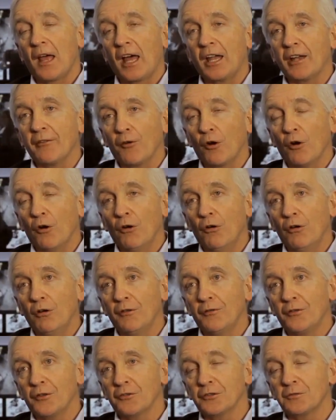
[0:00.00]
And if
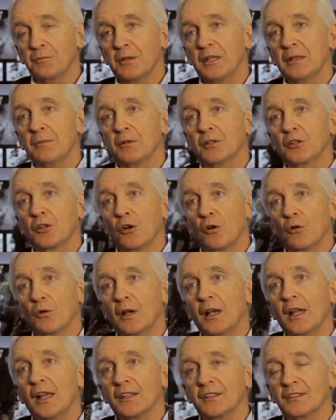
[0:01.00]
all of those people
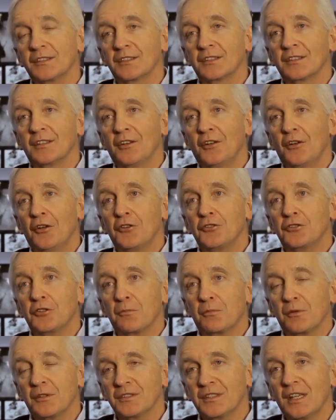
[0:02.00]
coalesce
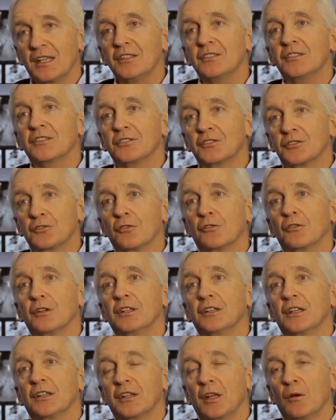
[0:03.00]
to present a
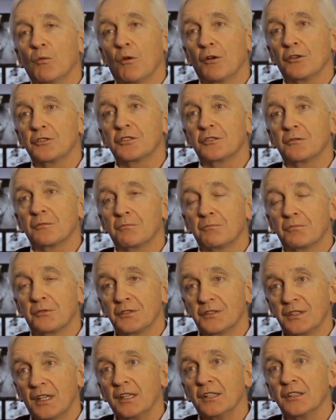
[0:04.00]
story that they want to
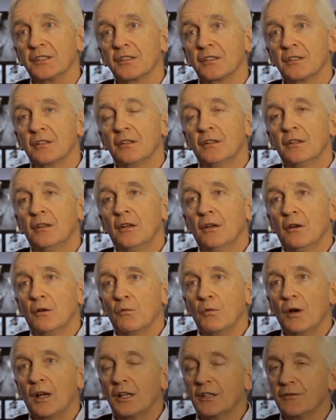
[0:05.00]
present,
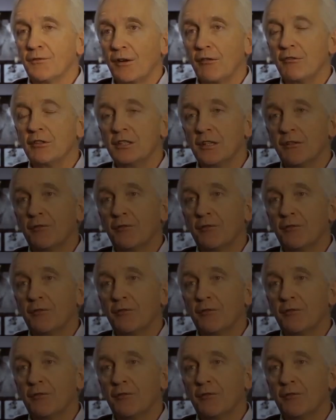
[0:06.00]
well, it's very